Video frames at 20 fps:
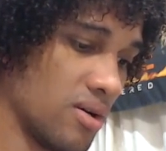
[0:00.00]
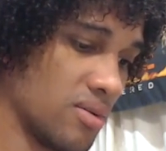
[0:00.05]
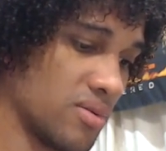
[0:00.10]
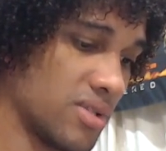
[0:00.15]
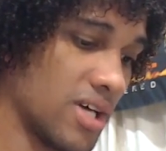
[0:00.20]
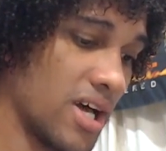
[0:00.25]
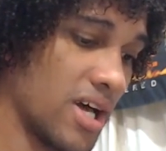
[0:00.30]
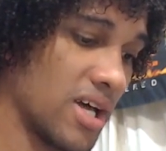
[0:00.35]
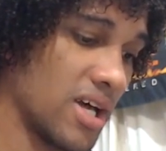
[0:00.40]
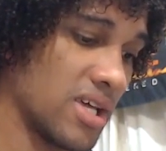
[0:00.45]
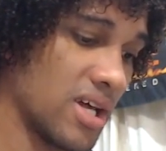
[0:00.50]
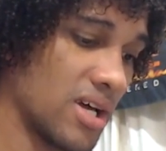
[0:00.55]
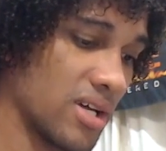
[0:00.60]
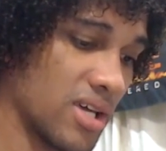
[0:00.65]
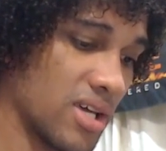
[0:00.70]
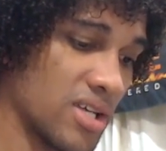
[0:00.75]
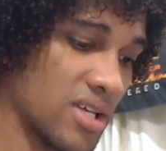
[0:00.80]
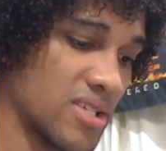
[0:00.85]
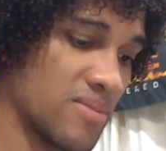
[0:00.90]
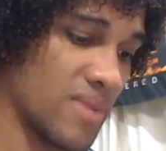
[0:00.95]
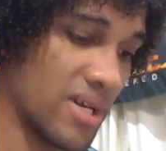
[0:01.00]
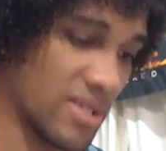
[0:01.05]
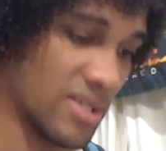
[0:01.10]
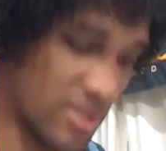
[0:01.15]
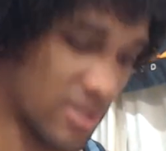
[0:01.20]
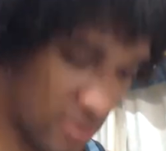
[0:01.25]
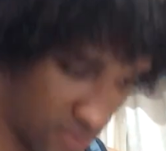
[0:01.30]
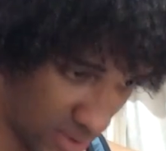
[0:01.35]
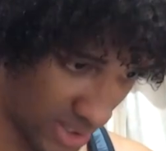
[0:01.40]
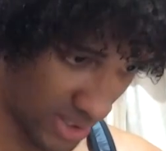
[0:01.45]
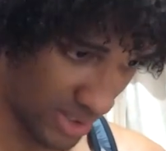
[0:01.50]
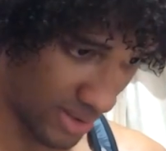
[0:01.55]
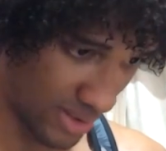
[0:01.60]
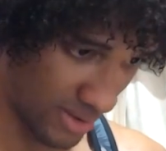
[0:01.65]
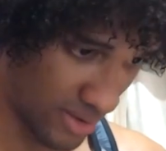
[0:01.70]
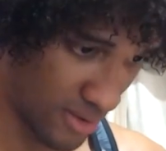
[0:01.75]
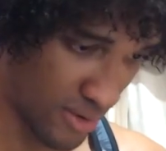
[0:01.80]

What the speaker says: Taya against Madison Rayne.